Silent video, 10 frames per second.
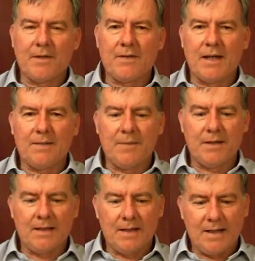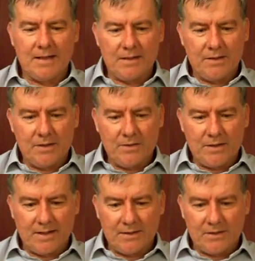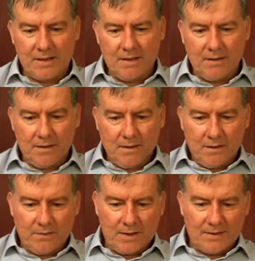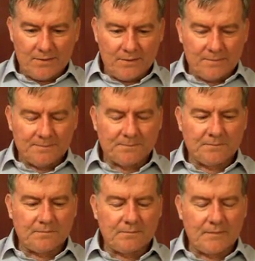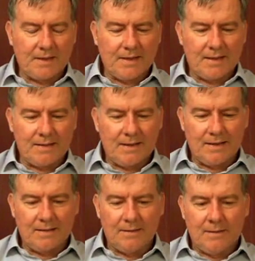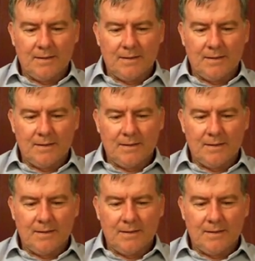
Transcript: there had been a new tenancy granted, and